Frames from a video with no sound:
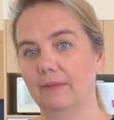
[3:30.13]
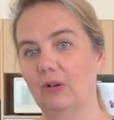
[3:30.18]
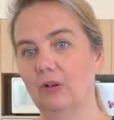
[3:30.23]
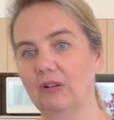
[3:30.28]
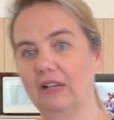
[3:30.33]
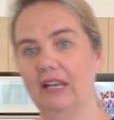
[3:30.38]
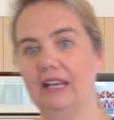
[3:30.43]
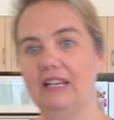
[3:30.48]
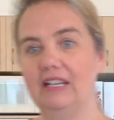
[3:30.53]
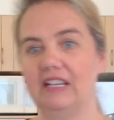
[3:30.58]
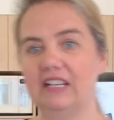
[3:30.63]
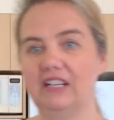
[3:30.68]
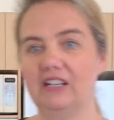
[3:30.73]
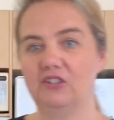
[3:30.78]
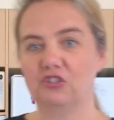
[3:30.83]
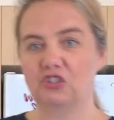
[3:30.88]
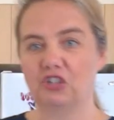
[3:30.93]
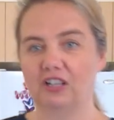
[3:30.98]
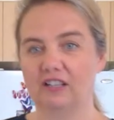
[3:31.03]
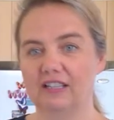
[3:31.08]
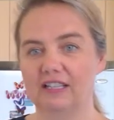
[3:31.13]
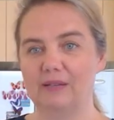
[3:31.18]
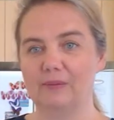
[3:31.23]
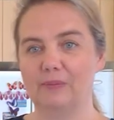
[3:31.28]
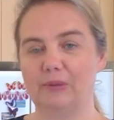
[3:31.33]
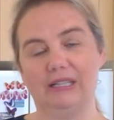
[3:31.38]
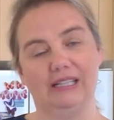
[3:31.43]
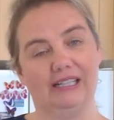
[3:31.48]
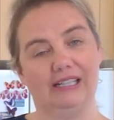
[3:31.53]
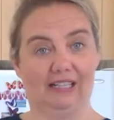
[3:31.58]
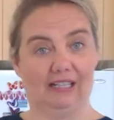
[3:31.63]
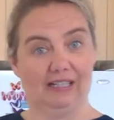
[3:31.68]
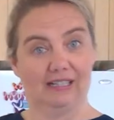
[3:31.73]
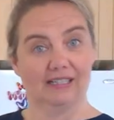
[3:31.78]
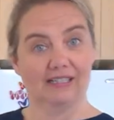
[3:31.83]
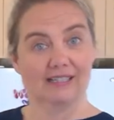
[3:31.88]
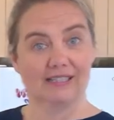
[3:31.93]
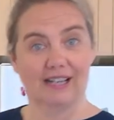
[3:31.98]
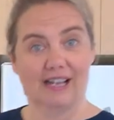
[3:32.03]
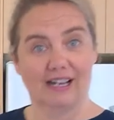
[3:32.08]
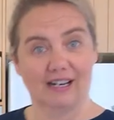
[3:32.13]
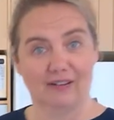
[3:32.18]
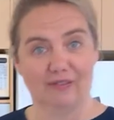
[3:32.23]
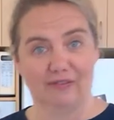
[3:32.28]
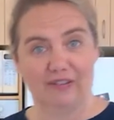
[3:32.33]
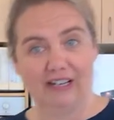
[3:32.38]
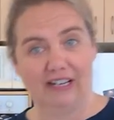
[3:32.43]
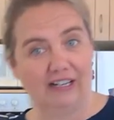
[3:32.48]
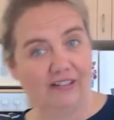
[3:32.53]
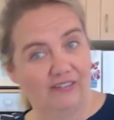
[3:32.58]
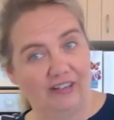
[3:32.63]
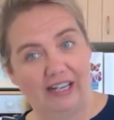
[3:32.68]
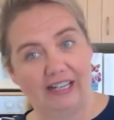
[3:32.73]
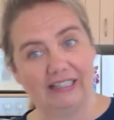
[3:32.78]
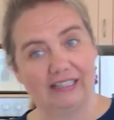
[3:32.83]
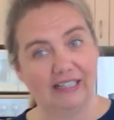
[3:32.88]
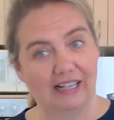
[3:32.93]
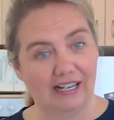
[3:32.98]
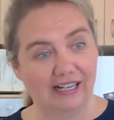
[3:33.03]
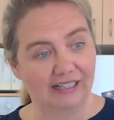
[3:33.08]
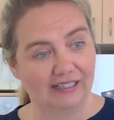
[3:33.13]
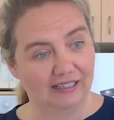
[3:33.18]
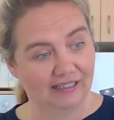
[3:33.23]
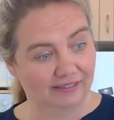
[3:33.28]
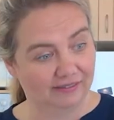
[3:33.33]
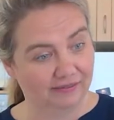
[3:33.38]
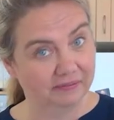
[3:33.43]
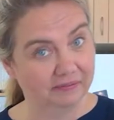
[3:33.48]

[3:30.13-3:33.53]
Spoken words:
Okay, Jelly B is not a fan of eggnog.